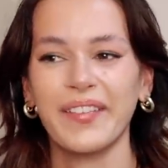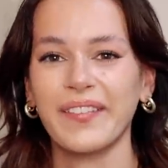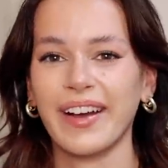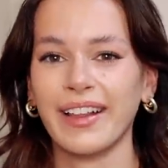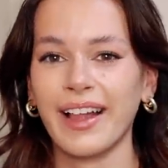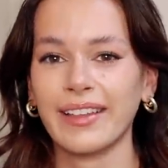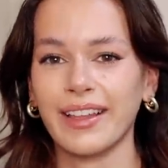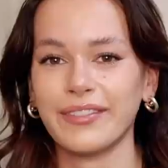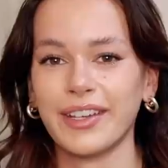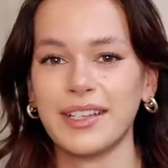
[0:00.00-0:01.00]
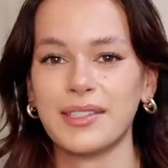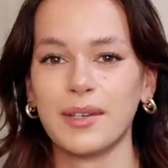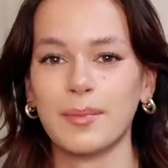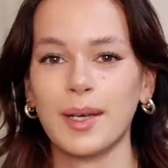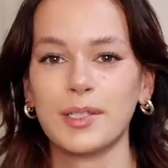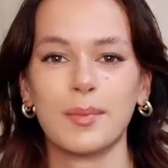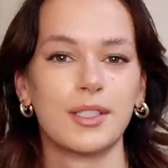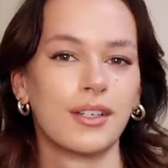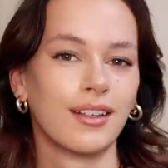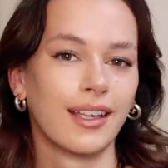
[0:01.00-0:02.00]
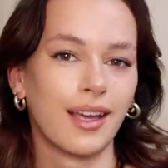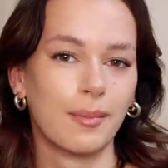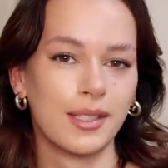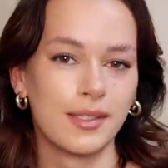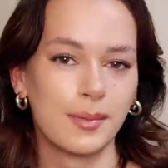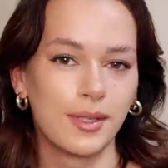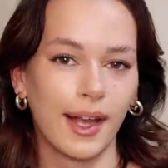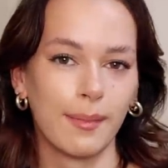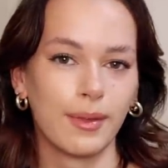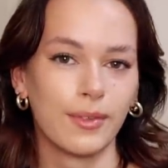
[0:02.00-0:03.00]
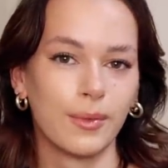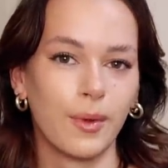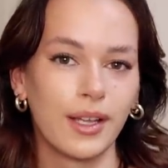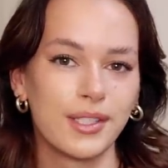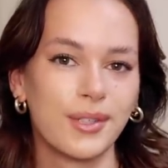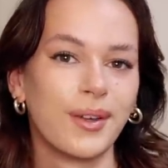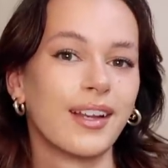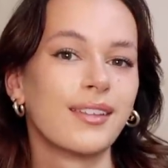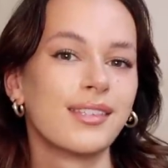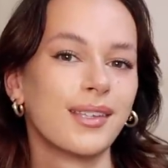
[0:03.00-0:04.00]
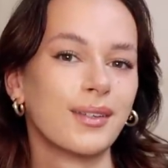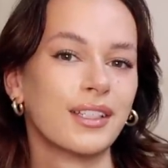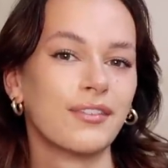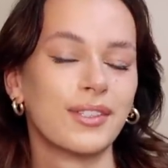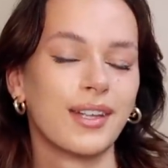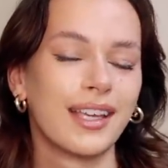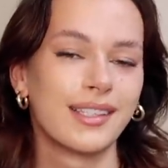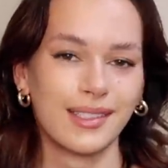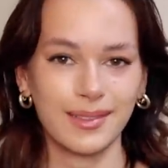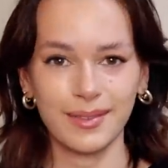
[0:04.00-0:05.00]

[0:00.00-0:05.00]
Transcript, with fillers: Well, I love you guys so much. Make sure to like, comment, and subscribe if you want to, and I'll see you in a few days.